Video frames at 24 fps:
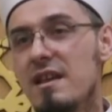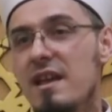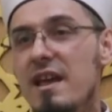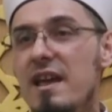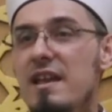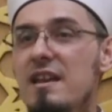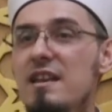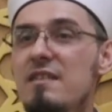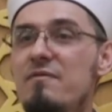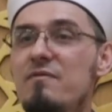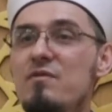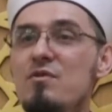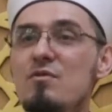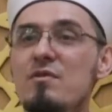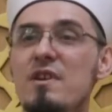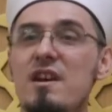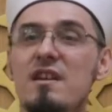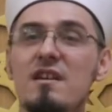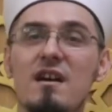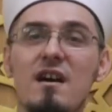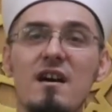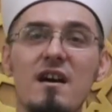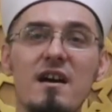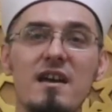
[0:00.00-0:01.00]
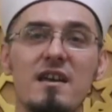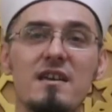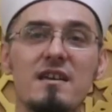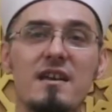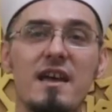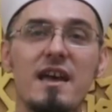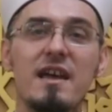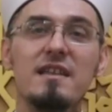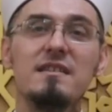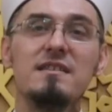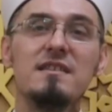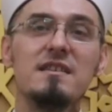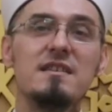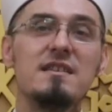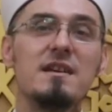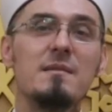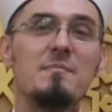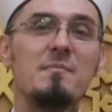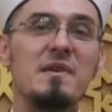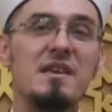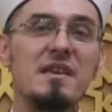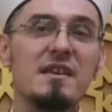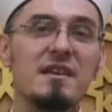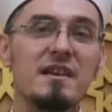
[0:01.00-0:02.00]
And if you and I ended
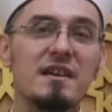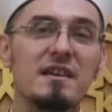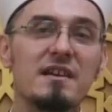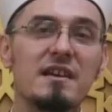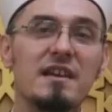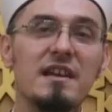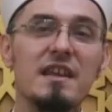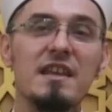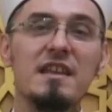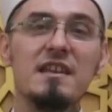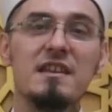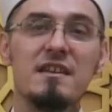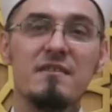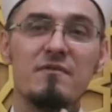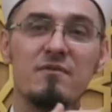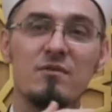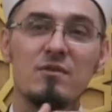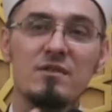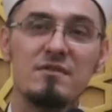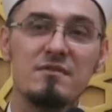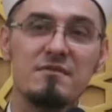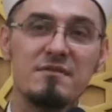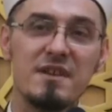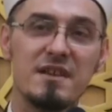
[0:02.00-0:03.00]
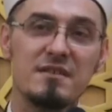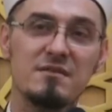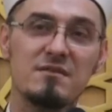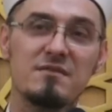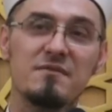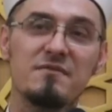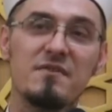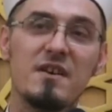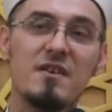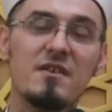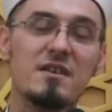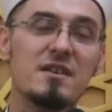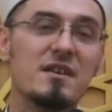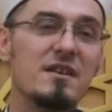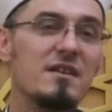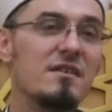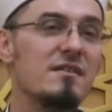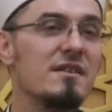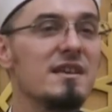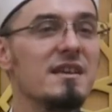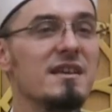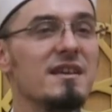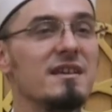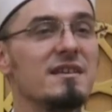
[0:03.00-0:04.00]
up being a cleaner for the rest of our
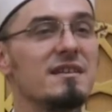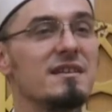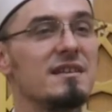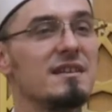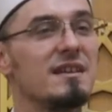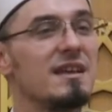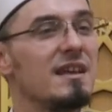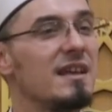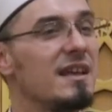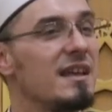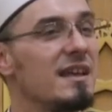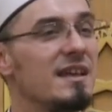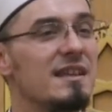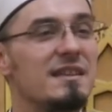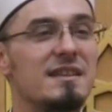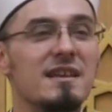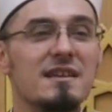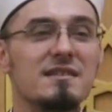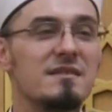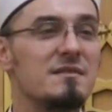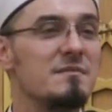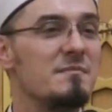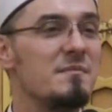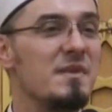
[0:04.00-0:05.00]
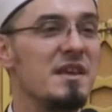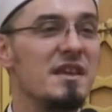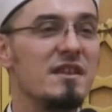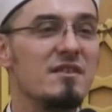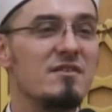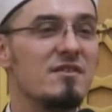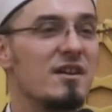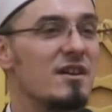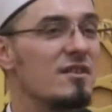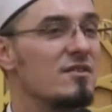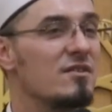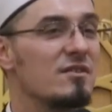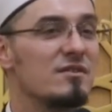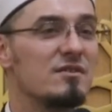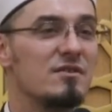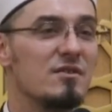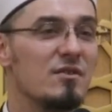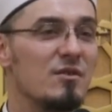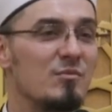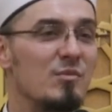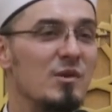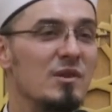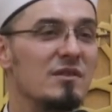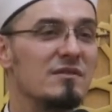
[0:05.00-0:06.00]
career, it doesn't mean you are not
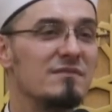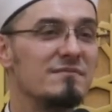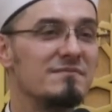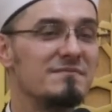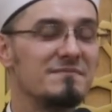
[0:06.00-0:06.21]
noble.